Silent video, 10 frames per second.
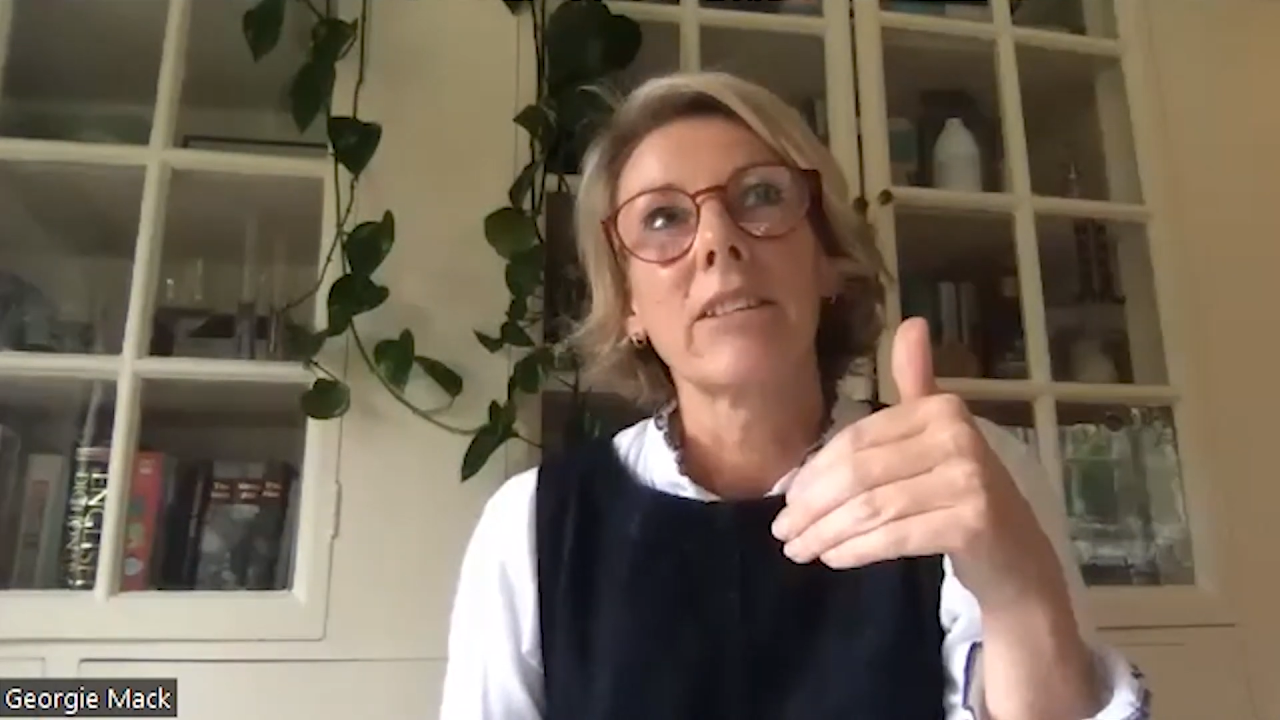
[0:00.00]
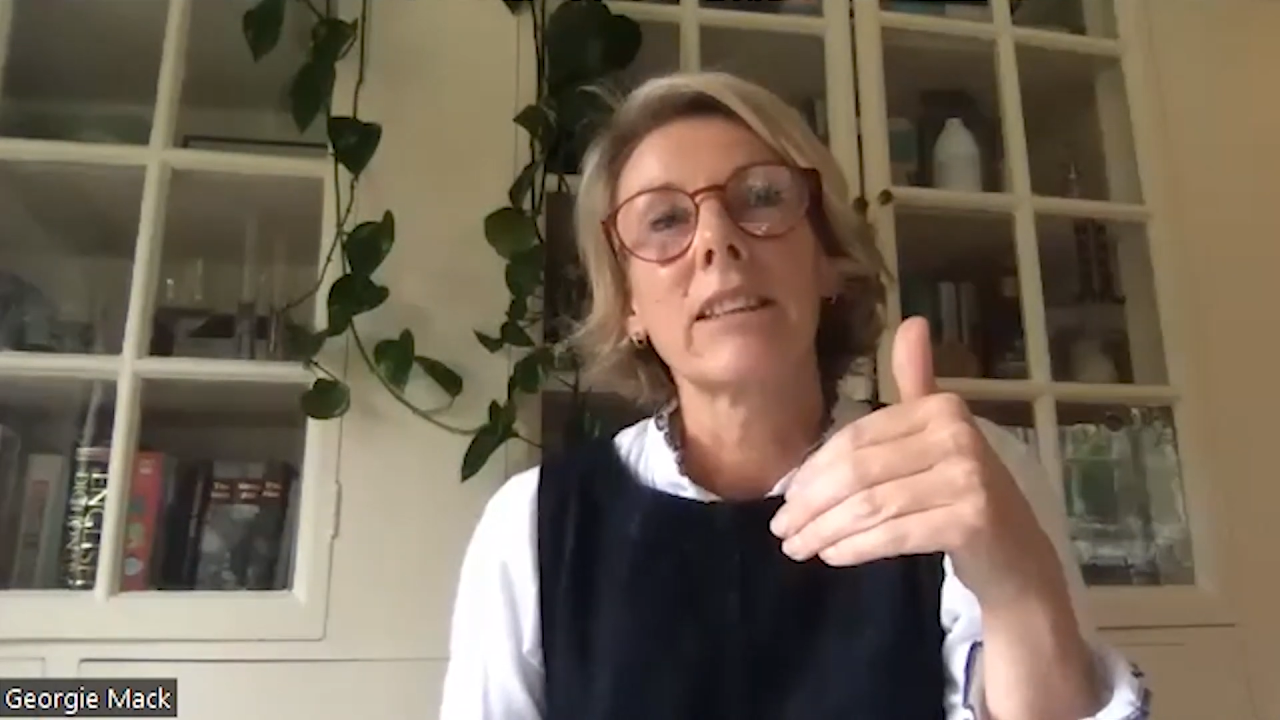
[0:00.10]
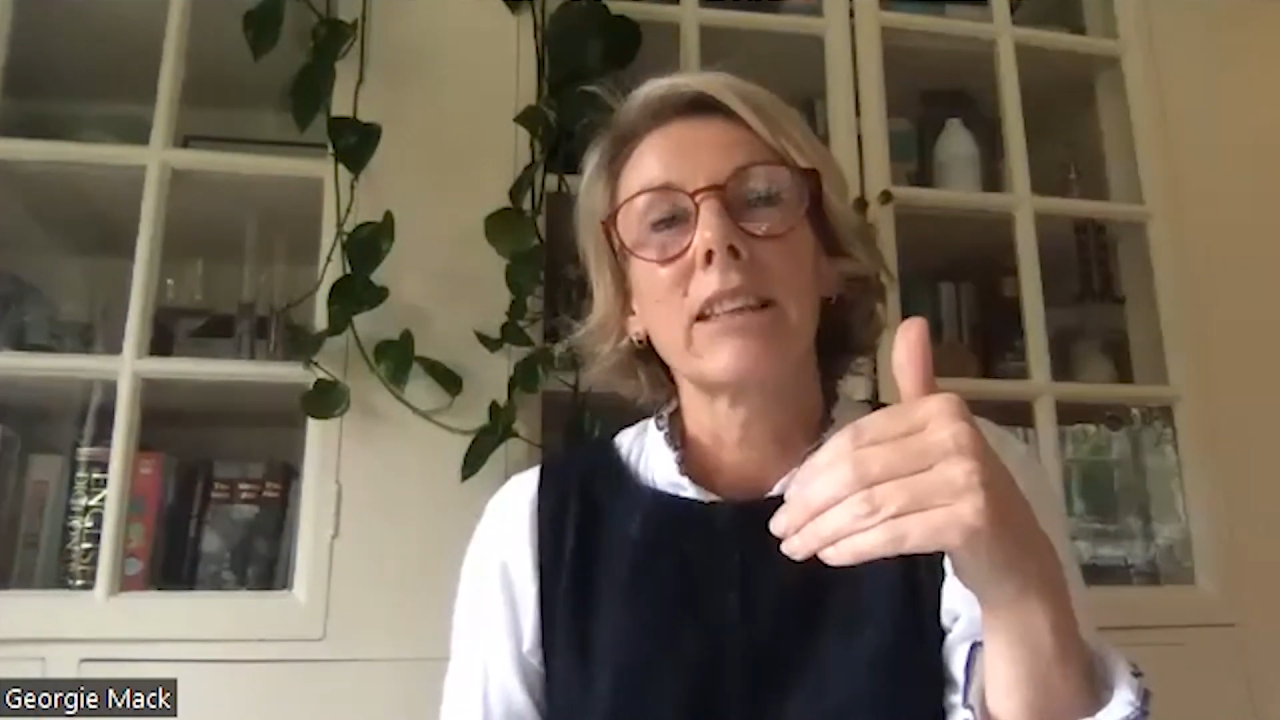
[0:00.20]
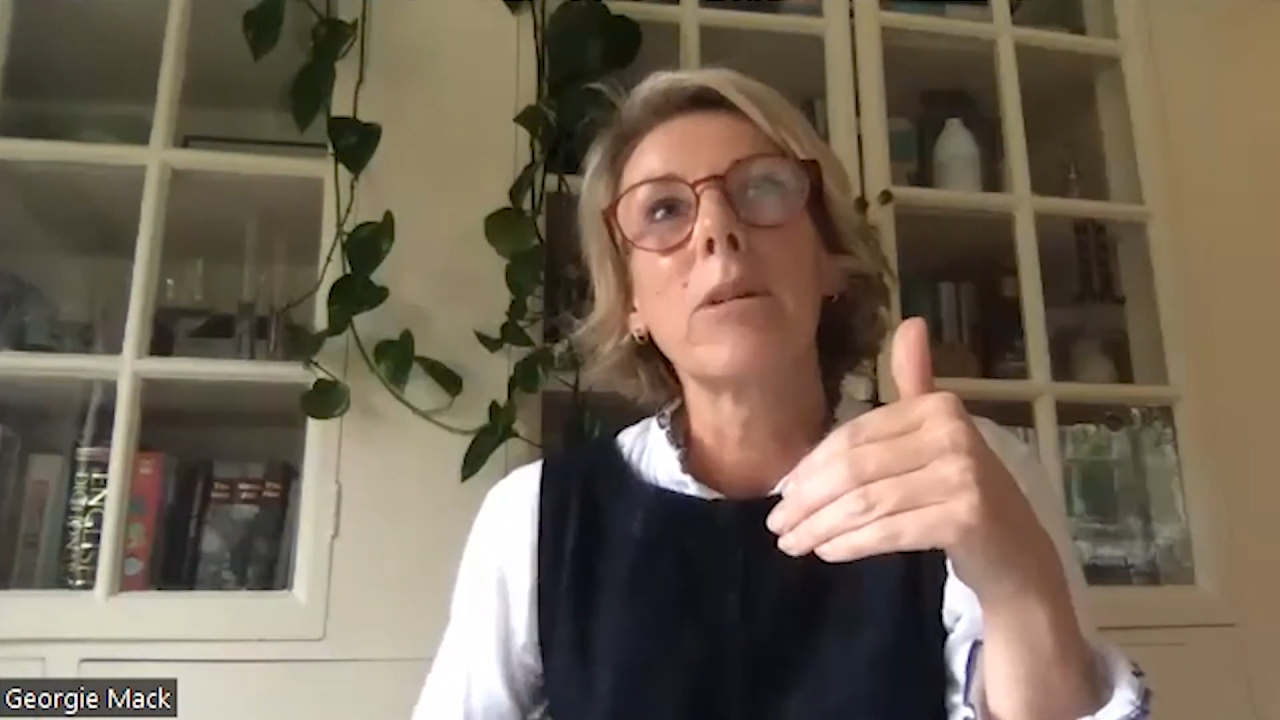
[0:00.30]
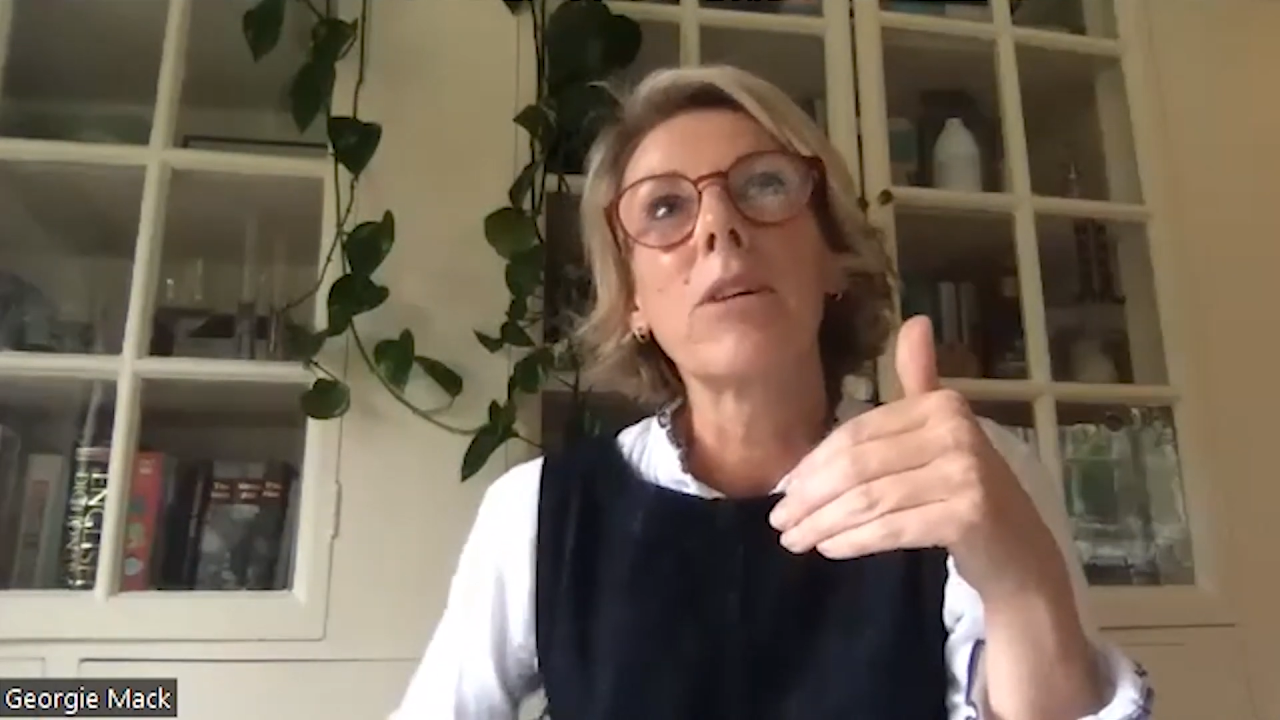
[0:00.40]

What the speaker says: so